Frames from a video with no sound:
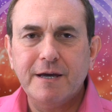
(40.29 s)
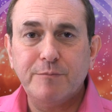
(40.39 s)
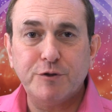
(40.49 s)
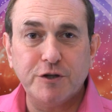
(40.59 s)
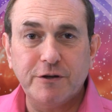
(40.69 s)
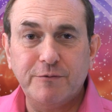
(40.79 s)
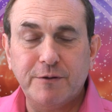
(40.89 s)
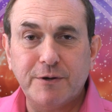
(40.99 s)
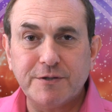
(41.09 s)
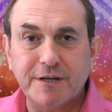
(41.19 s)
But you know,
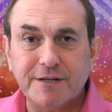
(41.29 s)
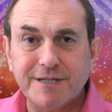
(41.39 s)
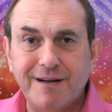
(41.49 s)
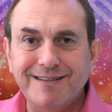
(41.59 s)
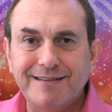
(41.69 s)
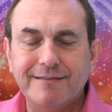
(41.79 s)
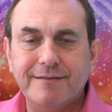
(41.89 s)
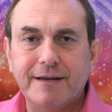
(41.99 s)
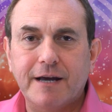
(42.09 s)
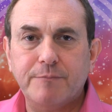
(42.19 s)
the most exciting
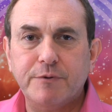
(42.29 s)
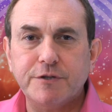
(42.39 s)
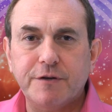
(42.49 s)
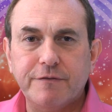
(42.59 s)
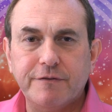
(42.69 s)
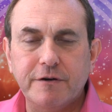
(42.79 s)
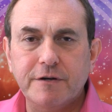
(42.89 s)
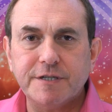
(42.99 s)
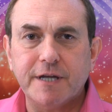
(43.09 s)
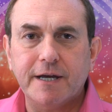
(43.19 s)
thing happens on
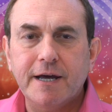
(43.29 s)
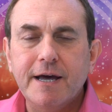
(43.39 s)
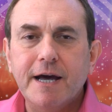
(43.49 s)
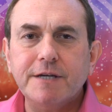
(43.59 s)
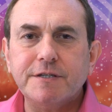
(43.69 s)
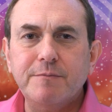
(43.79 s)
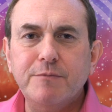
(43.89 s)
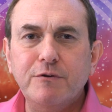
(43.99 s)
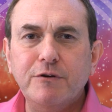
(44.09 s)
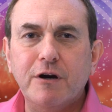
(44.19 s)
Thursday as the
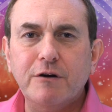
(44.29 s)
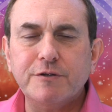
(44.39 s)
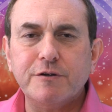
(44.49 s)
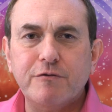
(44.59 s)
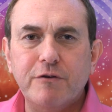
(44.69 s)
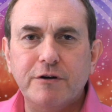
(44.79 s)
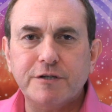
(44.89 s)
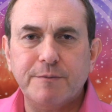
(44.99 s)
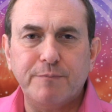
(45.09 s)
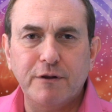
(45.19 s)
moon goes
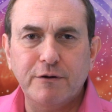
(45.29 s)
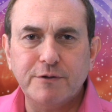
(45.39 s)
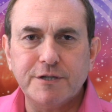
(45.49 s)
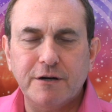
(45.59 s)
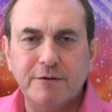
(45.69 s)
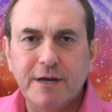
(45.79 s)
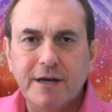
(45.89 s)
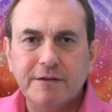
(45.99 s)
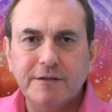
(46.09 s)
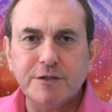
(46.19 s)
across Pluto.
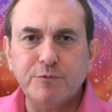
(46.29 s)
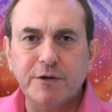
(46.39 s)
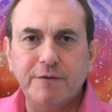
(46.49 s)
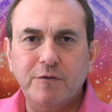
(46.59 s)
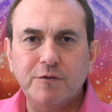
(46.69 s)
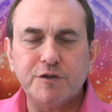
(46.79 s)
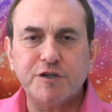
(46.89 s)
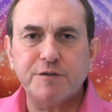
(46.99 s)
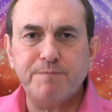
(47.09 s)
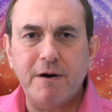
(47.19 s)
This will give you the
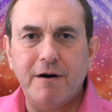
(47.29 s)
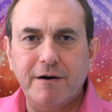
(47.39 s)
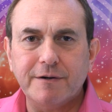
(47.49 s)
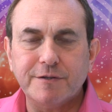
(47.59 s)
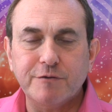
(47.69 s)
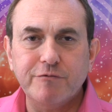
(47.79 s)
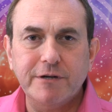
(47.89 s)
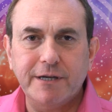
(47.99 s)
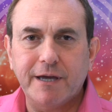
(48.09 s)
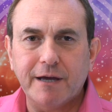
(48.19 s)
spark to
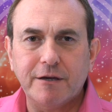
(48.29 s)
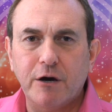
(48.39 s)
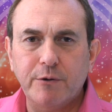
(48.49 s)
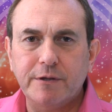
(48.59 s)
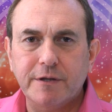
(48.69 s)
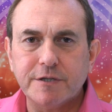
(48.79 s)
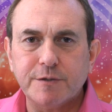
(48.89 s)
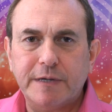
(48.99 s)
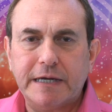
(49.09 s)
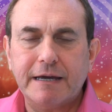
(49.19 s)
really get going this
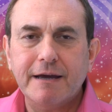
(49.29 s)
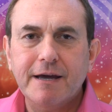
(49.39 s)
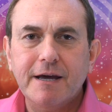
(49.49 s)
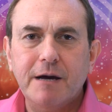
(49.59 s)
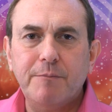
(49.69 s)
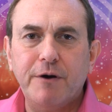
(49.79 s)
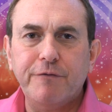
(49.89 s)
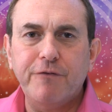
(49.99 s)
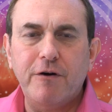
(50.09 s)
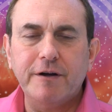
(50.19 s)
week. And by
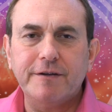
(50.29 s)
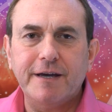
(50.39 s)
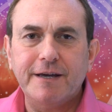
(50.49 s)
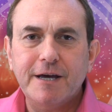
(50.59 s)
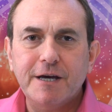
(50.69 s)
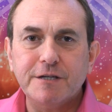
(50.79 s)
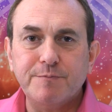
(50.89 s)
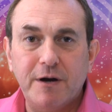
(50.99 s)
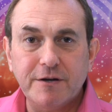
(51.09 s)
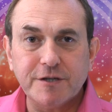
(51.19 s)
Friday, as
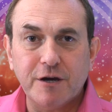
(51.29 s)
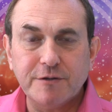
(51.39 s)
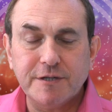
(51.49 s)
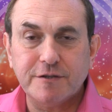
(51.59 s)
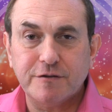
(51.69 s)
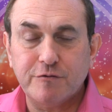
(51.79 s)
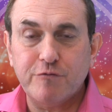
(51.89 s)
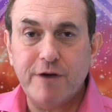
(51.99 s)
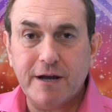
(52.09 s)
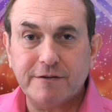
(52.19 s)
Mars goes into
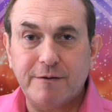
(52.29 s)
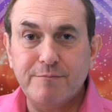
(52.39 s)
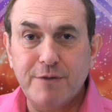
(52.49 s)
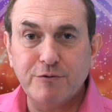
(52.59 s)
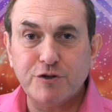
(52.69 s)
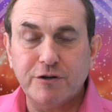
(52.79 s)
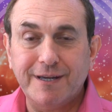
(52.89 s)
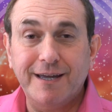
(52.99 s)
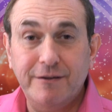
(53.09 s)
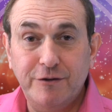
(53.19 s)
direct
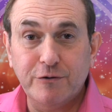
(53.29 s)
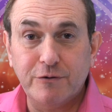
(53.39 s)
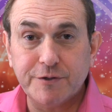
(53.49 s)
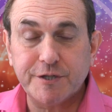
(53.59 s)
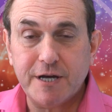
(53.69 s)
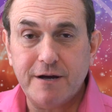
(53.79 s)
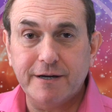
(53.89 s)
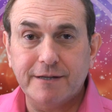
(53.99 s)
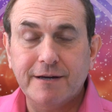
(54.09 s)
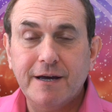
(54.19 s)
motion in your
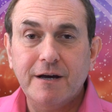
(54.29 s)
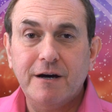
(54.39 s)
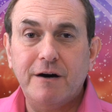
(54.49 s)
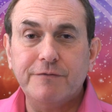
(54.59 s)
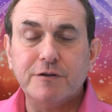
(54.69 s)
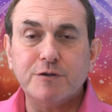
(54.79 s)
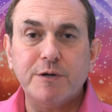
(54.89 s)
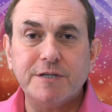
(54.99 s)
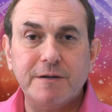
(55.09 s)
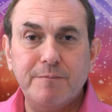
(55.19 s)
sign, after
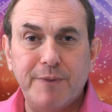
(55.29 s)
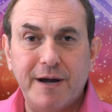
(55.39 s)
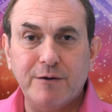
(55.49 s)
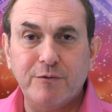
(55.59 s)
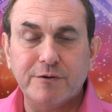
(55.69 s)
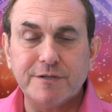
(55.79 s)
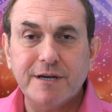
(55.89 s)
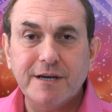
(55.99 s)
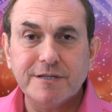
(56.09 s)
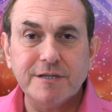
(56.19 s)
twisting backwards
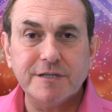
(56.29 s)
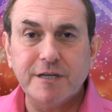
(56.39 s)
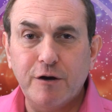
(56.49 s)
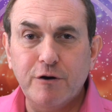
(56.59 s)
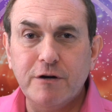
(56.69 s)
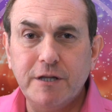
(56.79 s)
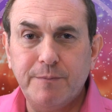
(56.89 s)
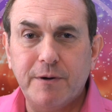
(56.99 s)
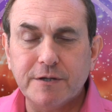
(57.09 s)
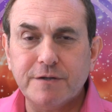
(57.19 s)
since the early
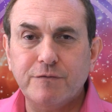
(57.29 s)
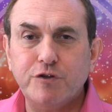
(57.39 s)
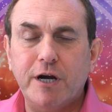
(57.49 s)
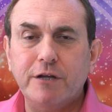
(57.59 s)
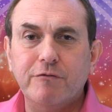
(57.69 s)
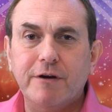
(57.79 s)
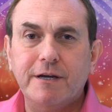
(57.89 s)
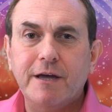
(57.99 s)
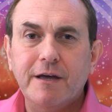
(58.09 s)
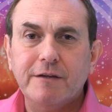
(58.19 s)
part of January,
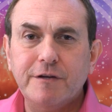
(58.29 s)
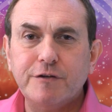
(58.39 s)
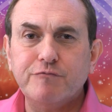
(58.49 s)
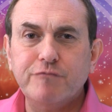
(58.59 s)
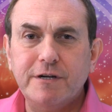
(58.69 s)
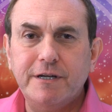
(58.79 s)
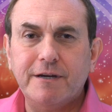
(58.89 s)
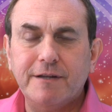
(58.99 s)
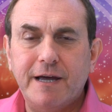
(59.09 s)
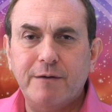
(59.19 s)
this really
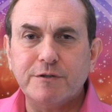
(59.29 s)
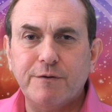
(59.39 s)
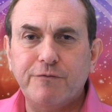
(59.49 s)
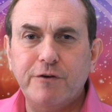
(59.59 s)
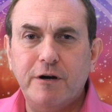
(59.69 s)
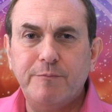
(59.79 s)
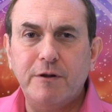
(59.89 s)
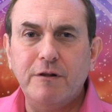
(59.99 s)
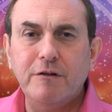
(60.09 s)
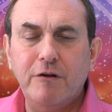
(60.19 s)
can help to free up a
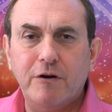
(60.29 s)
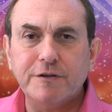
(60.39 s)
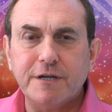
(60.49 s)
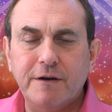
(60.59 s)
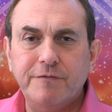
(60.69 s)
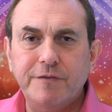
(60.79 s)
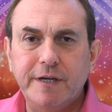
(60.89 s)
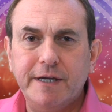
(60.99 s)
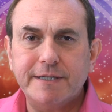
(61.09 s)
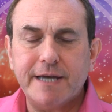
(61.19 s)
lot of
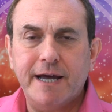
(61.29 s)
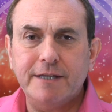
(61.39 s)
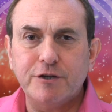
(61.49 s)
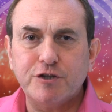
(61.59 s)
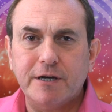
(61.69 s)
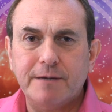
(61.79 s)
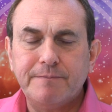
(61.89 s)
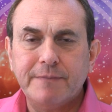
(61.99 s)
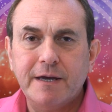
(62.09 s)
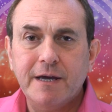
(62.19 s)
neat energy.
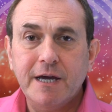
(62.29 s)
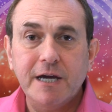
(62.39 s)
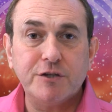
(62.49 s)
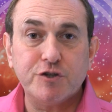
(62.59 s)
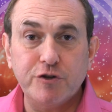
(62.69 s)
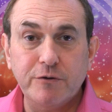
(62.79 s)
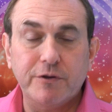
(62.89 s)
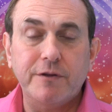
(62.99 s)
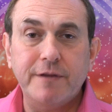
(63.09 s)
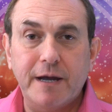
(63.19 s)
It's true
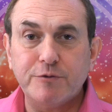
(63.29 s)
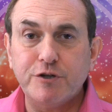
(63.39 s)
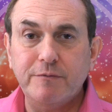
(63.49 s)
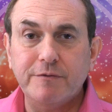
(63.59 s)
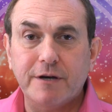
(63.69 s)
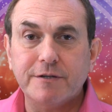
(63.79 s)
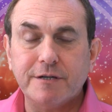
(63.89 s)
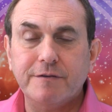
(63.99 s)
that Neptune does